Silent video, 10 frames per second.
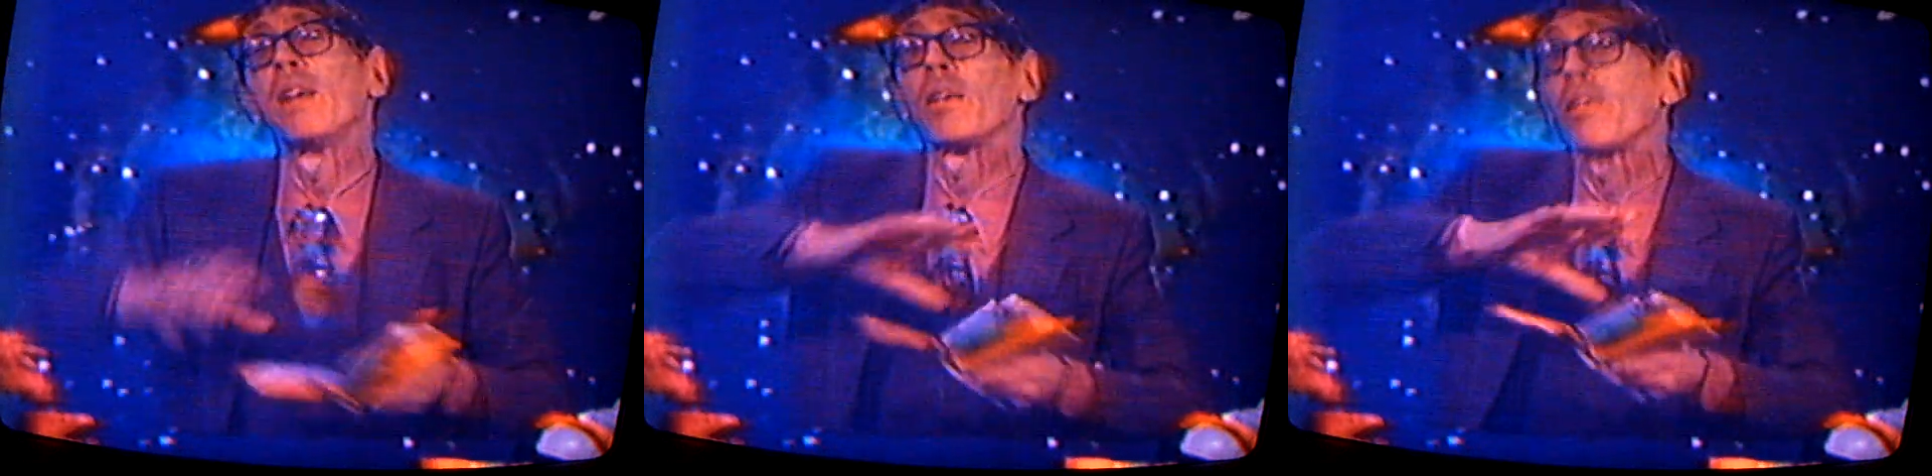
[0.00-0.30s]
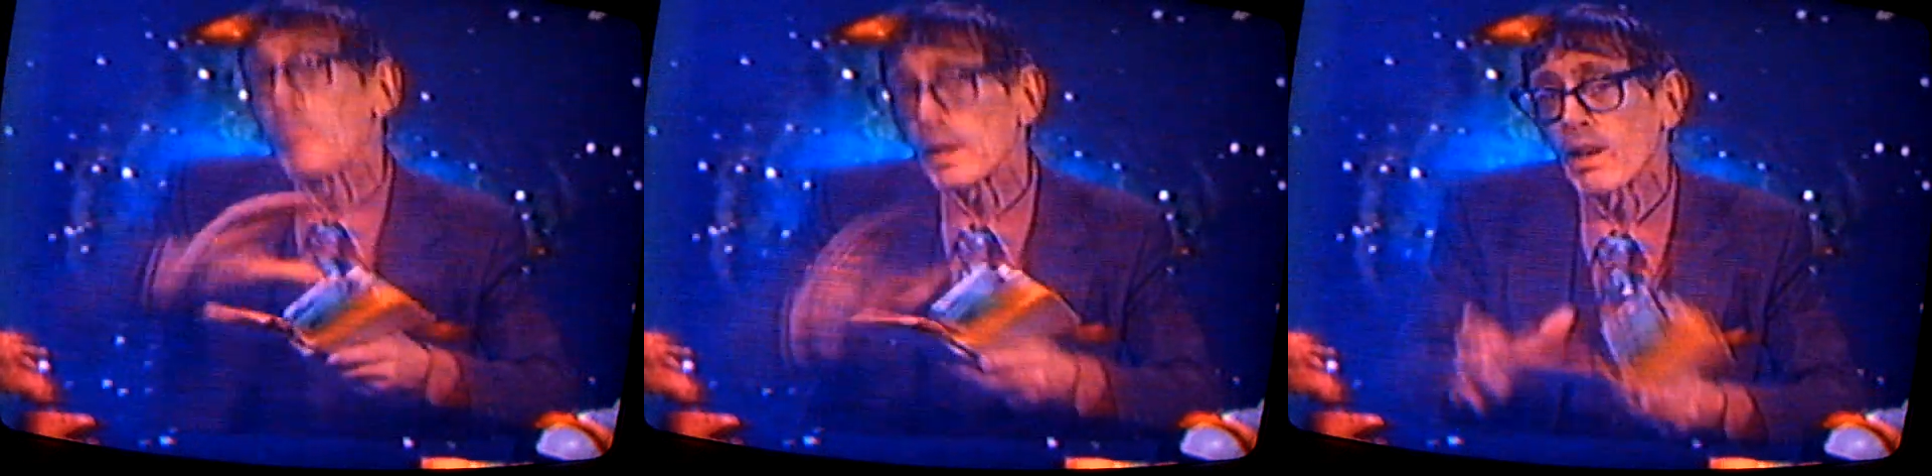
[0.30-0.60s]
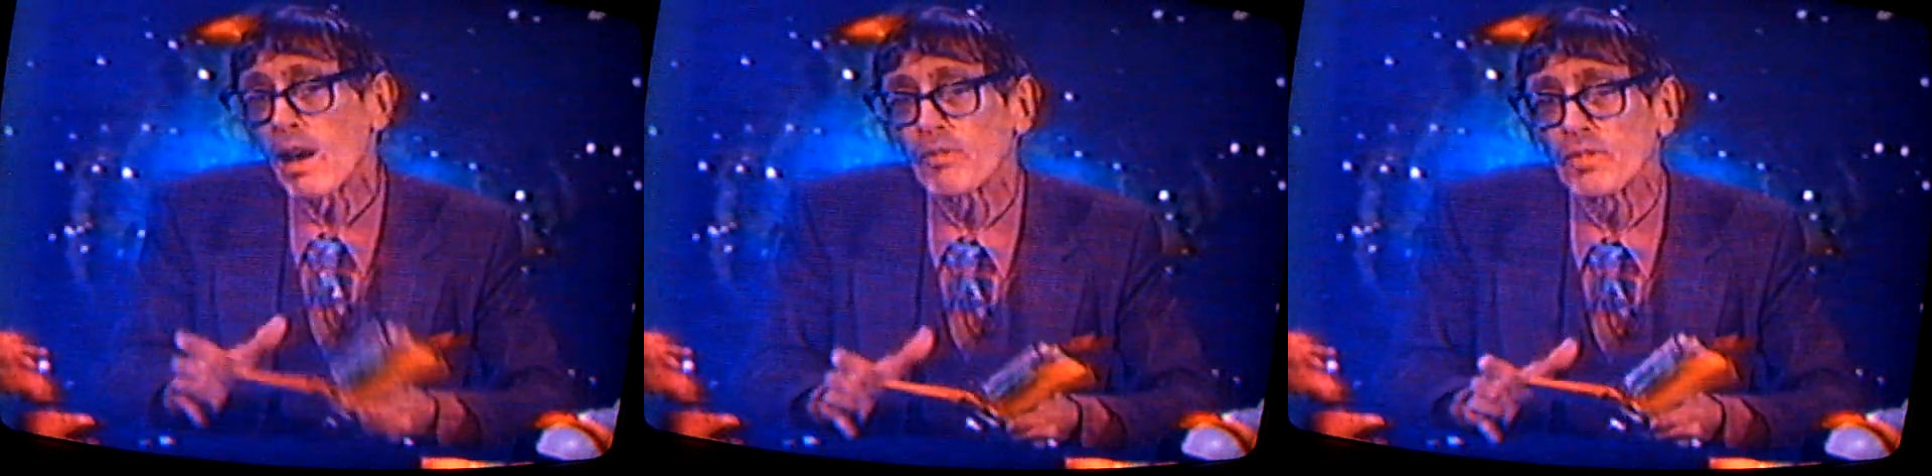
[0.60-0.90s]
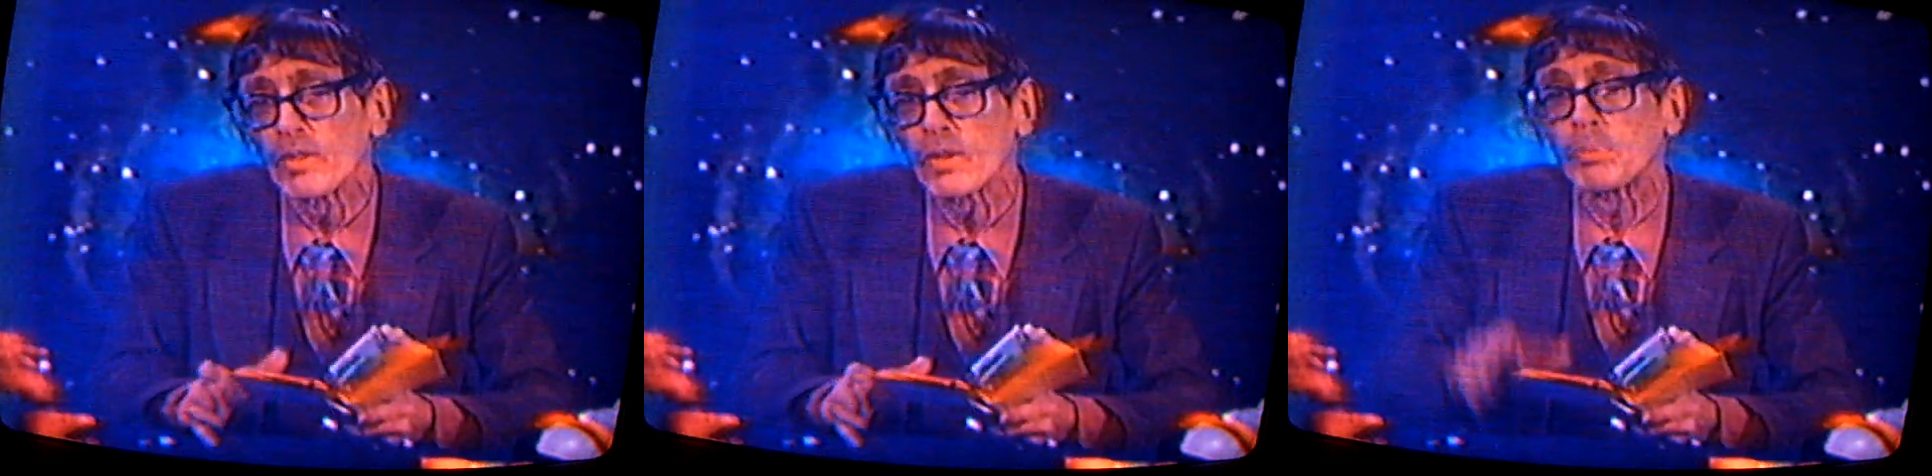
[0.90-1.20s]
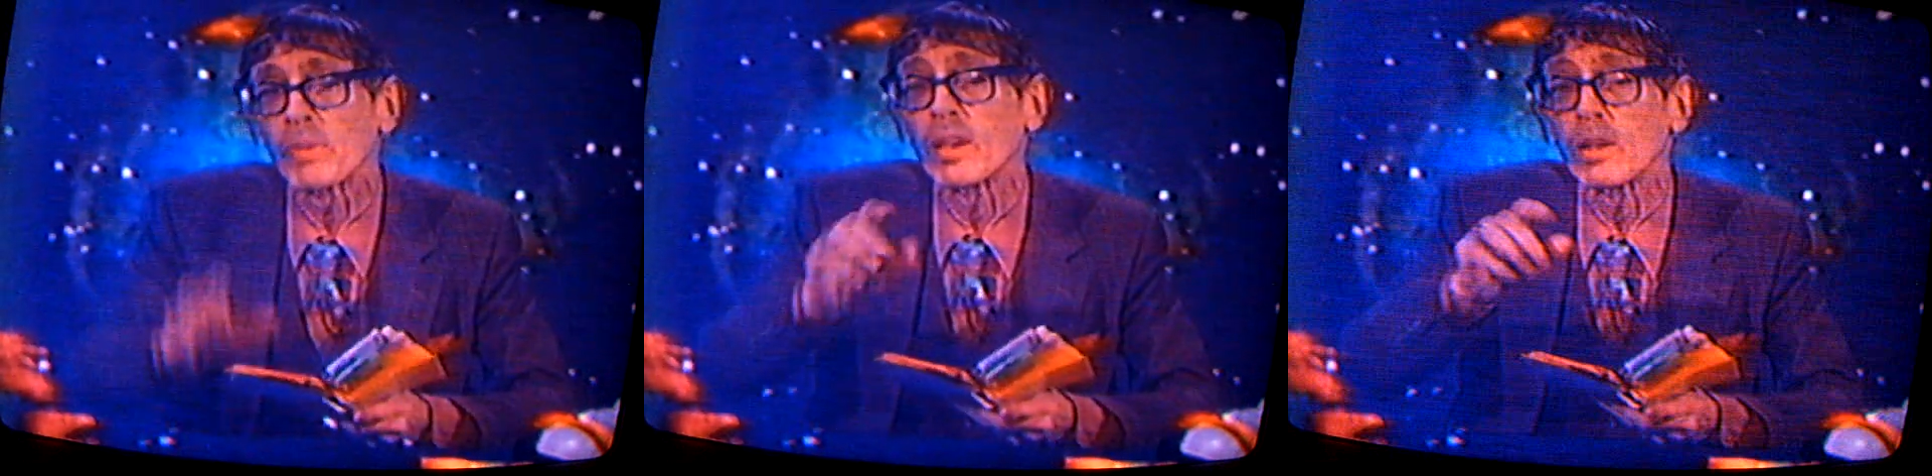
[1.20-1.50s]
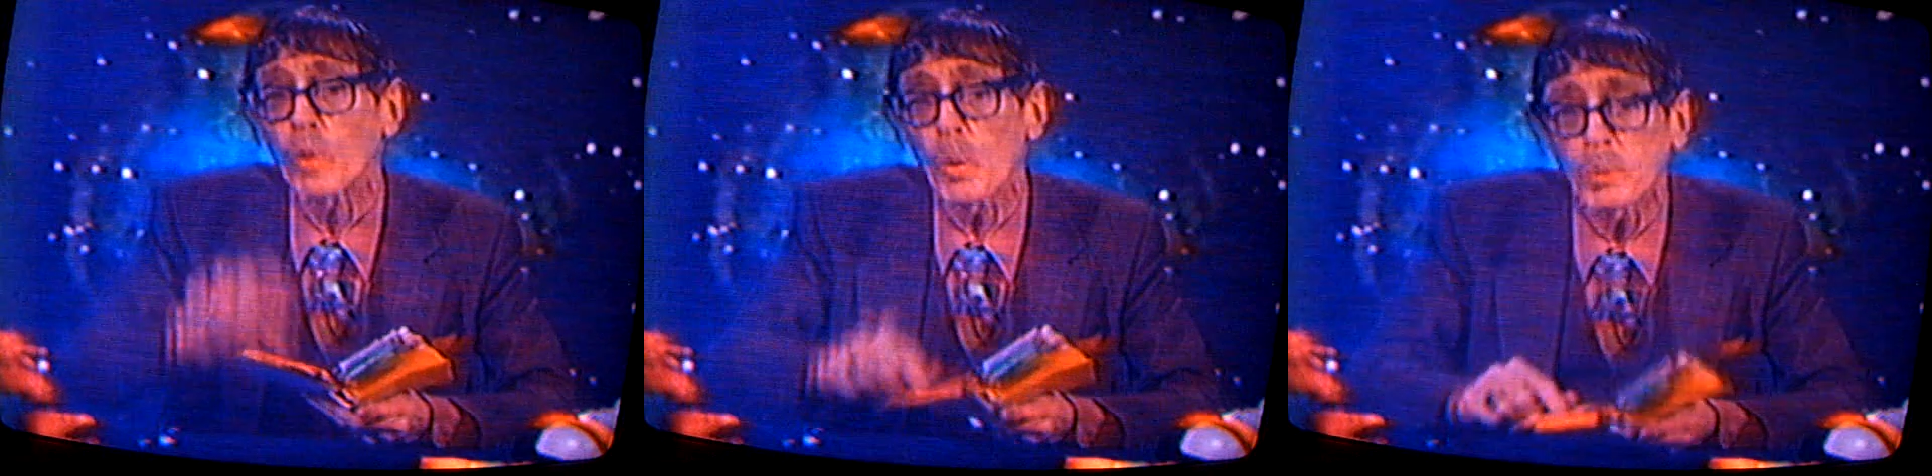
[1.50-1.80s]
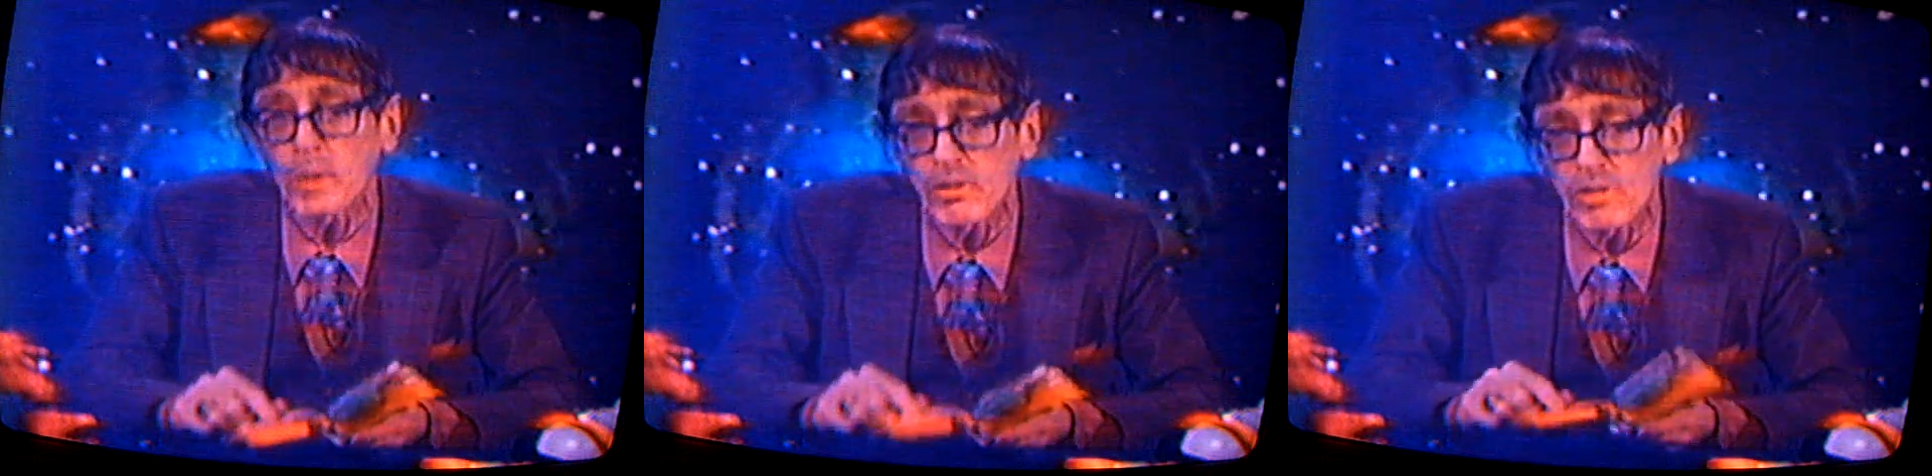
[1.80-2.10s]
Now it's a bit convoluted, but the
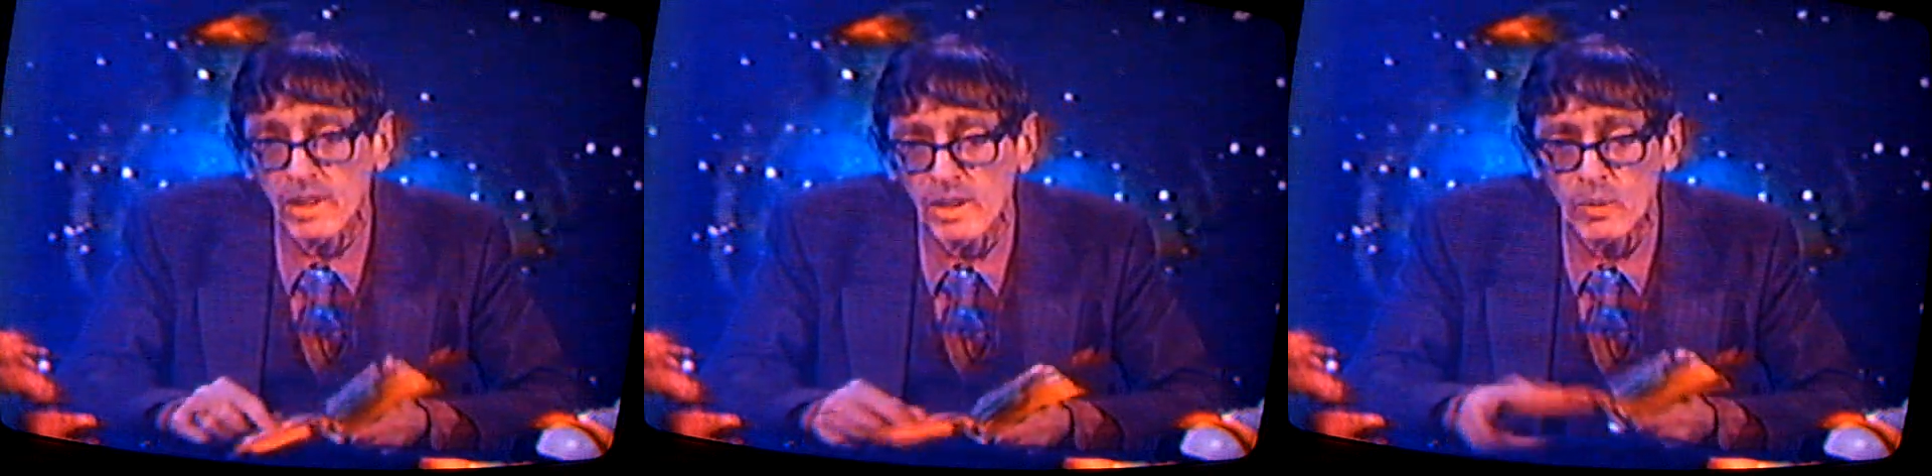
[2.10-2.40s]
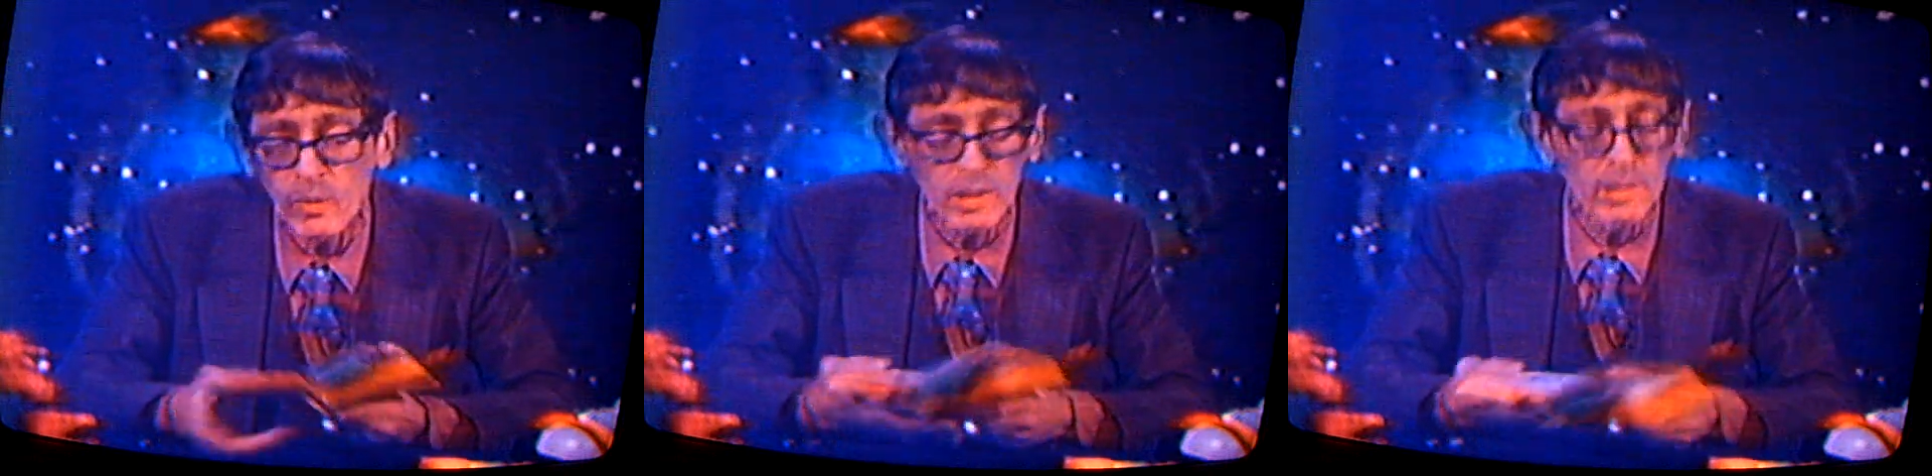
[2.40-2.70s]
interpretation here